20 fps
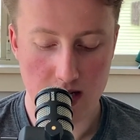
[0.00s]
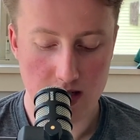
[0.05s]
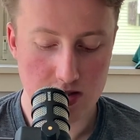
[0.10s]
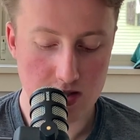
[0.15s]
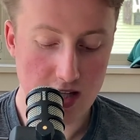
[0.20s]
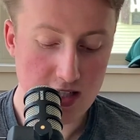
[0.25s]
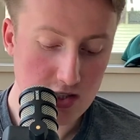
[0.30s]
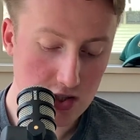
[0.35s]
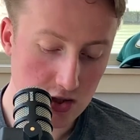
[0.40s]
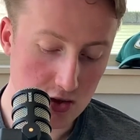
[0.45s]

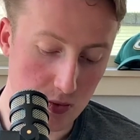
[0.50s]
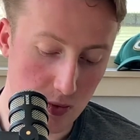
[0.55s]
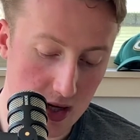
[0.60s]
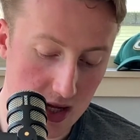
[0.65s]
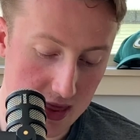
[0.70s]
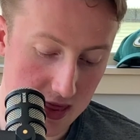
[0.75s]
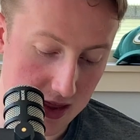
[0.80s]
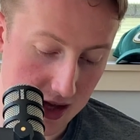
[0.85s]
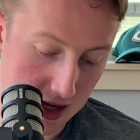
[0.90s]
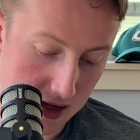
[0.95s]
So that's just
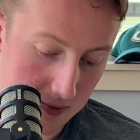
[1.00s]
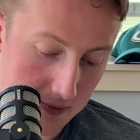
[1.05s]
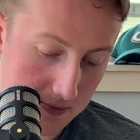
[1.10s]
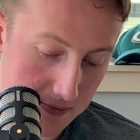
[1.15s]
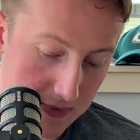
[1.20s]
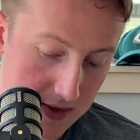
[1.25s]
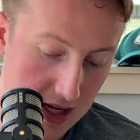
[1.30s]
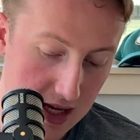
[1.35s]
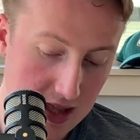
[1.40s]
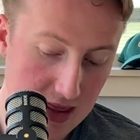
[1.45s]
one thing.
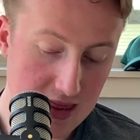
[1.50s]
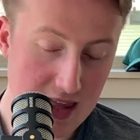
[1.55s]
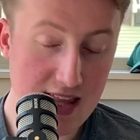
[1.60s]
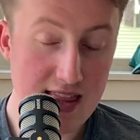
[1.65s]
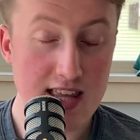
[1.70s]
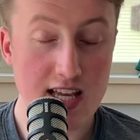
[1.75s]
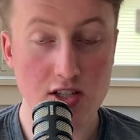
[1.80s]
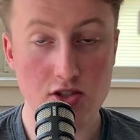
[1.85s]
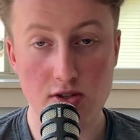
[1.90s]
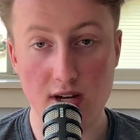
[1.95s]

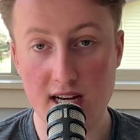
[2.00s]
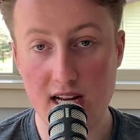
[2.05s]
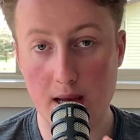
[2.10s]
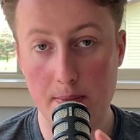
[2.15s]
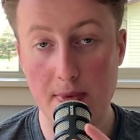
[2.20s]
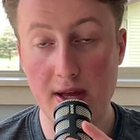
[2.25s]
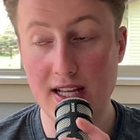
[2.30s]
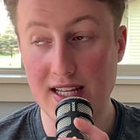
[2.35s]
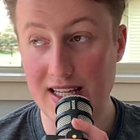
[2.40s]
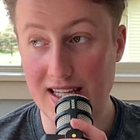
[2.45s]
Then they trade
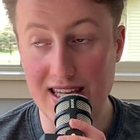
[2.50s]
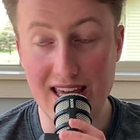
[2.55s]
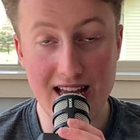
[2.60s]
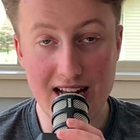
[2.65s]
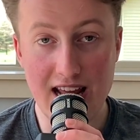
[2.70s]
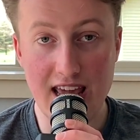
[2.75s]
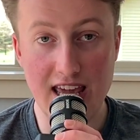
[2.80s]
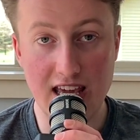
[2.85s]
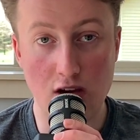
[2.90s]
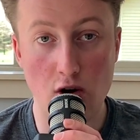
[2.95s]
up and
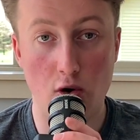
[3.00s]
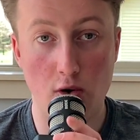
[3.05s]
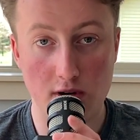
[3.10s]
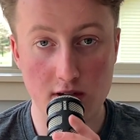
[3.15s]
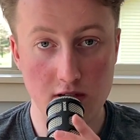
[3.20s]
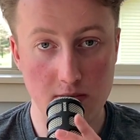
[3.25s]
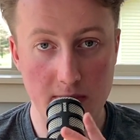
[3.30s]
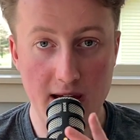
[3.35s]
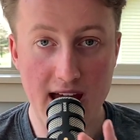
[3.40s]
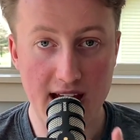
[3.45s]
get a
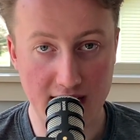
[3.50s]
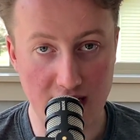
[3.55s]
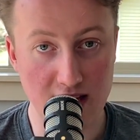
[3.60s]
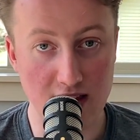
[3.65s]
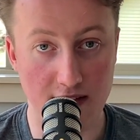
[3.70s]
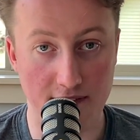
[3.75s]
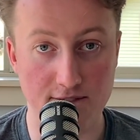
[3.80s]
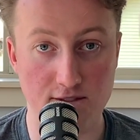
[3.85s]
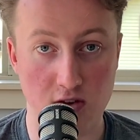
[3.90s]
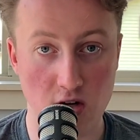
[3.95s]
quarterback in
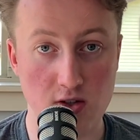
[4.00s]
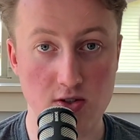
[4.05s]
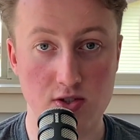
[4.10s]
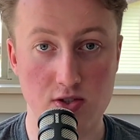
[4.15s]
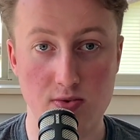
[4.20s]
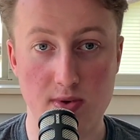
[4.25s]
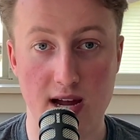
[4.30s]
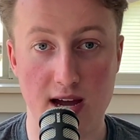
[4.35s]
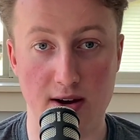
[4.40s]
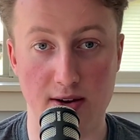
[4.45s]
the
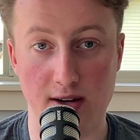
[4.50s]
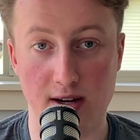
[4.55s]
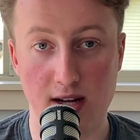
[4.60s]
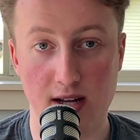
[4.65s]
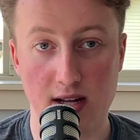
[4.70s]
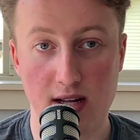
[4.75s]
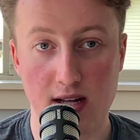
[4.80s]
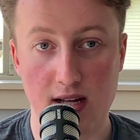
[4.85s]
first round.